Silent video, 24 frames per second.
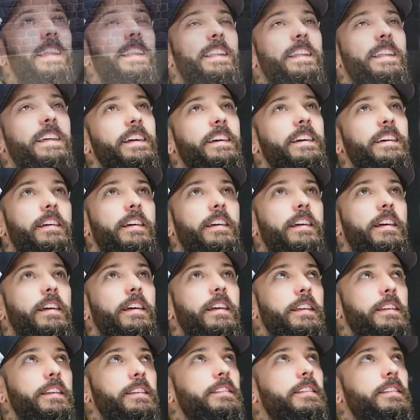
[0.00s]
and
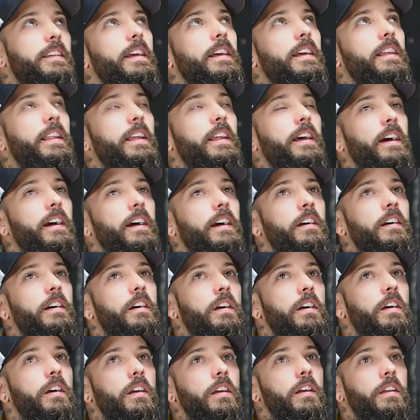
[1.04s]
he said,
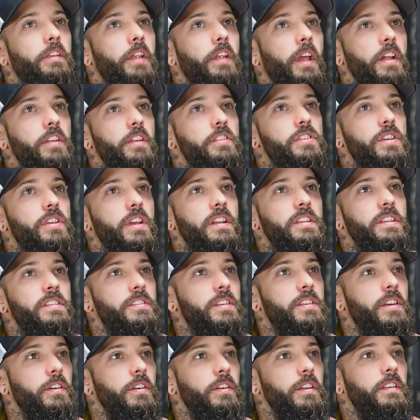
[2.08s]
did you guys
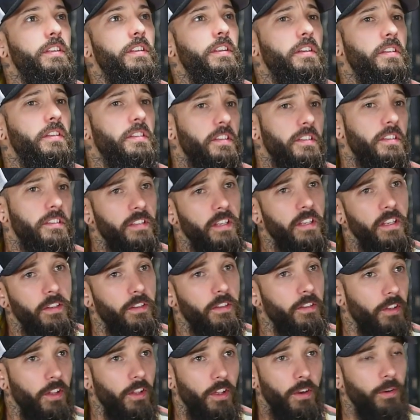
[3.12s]
sell any tickets? I
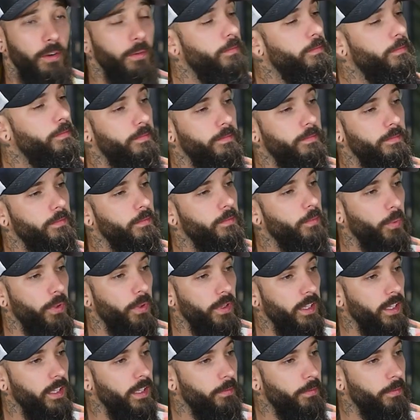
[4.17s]
said, no.
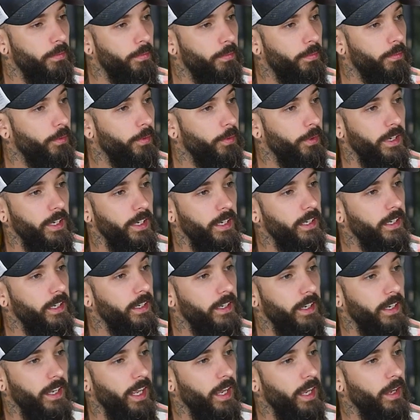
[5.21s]
We live
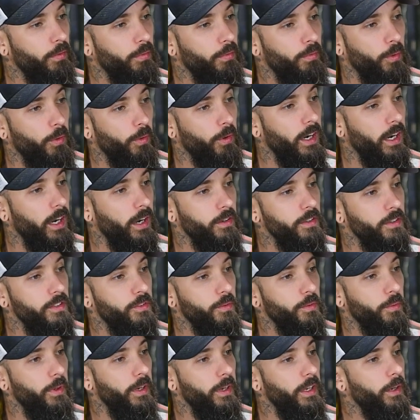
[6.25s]
3.5, 4
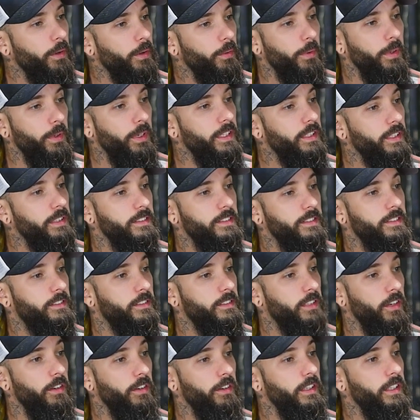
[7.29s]
hours away. We didn't
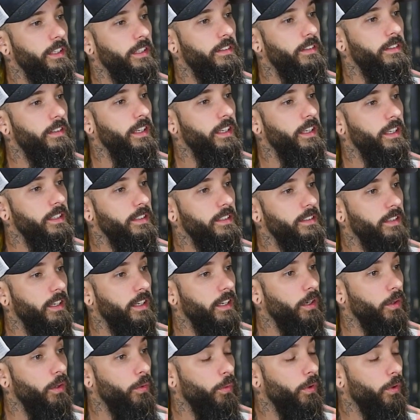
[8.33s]
sell any tickets.
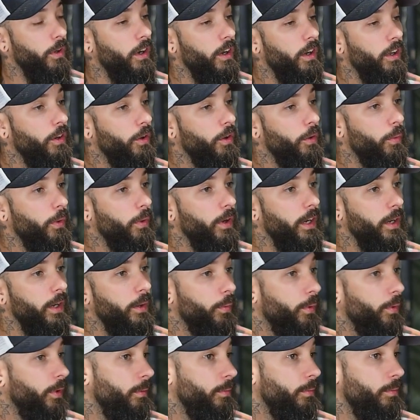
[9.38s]
We're on our way.
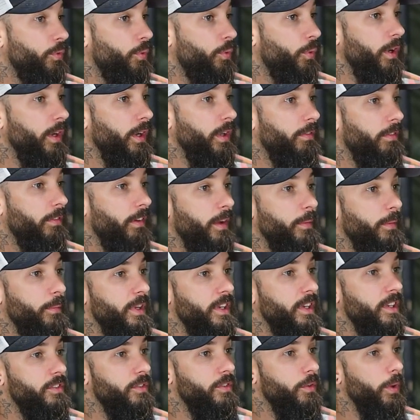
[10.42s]
We're 25
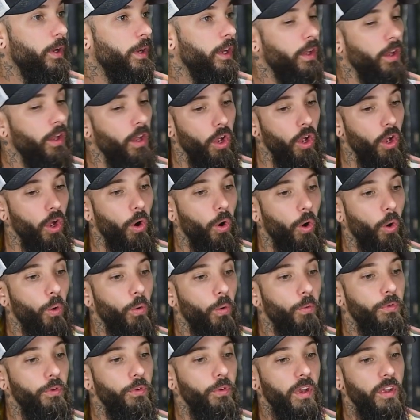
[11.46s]
minutes away.
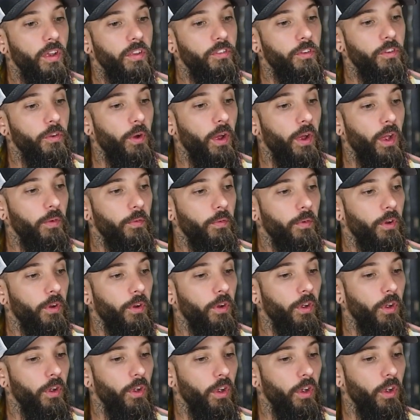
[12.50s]
Oh, if you guys don't
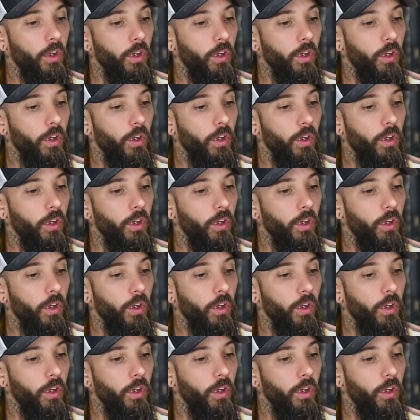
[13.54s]
have